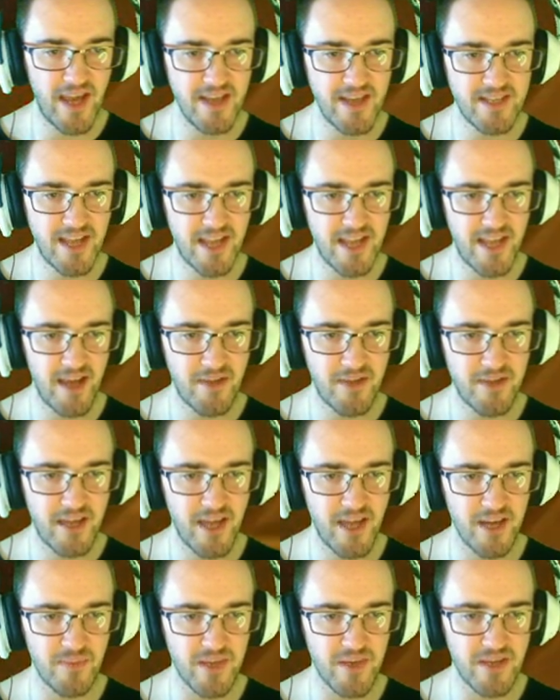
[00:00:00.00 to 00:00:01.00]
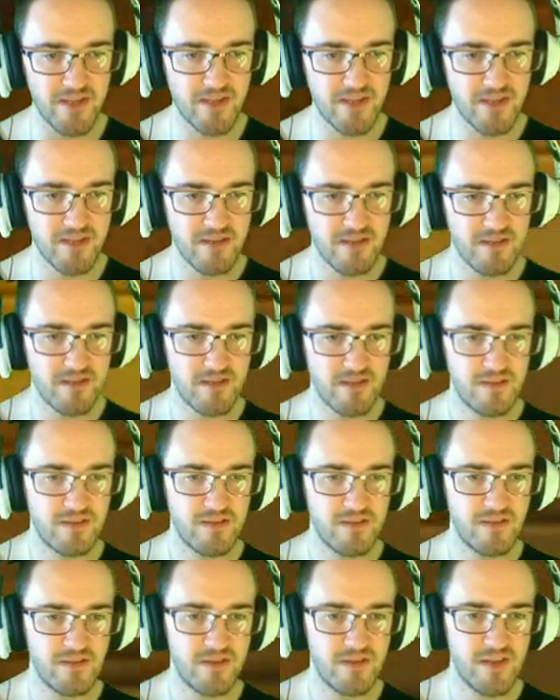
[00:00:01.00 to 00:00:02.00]
take out the enemies.
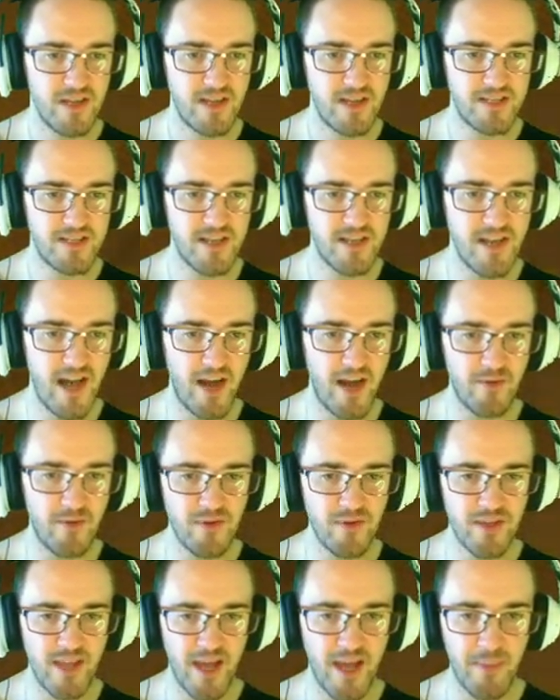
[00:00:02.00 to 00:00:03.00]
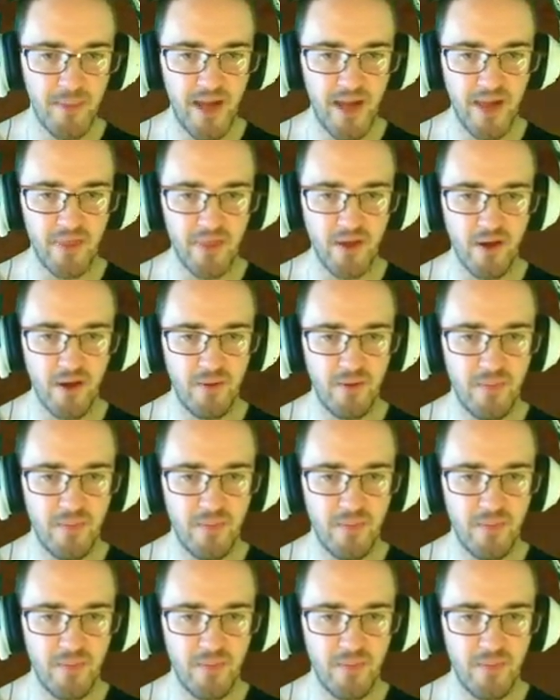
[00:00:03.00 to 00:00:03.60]
It's not really that bad, though.